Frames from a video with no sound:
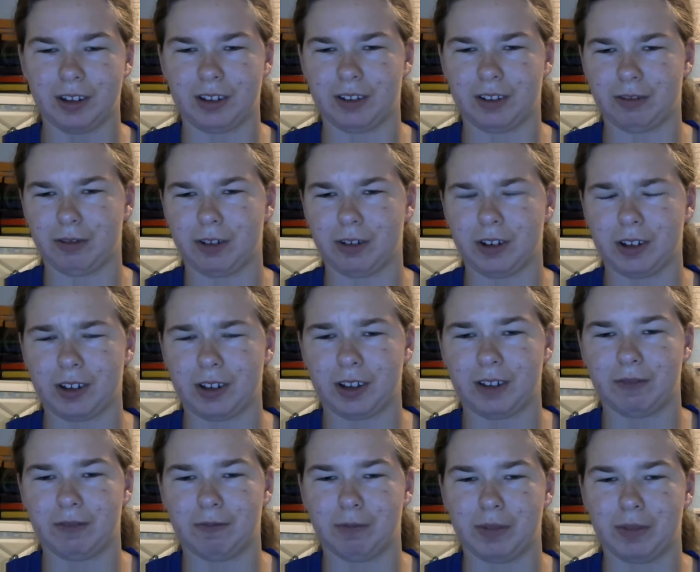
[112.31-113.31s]
I'll try to
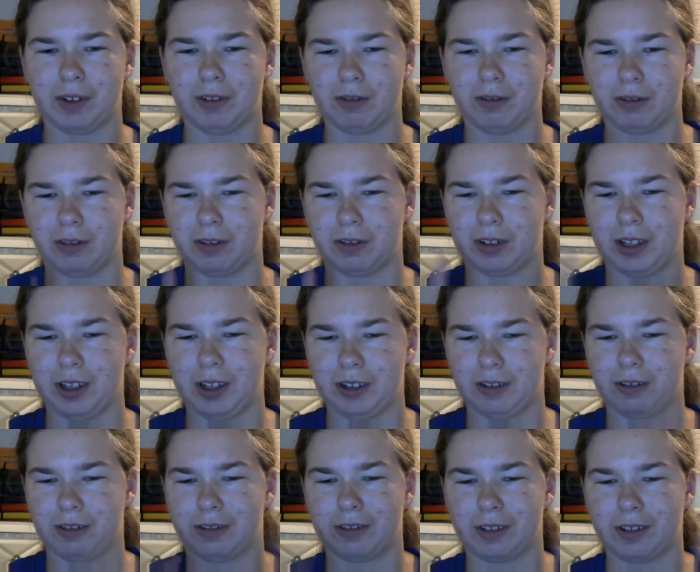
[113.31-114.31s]
have a picture
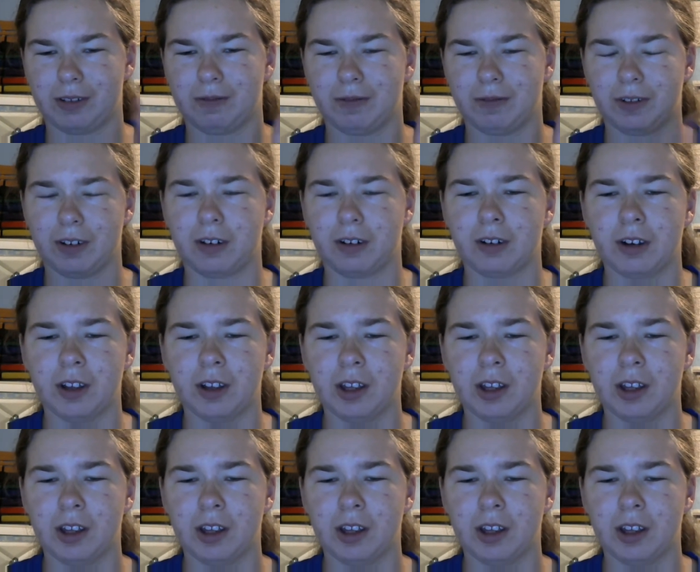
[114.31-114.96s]
here somewhere.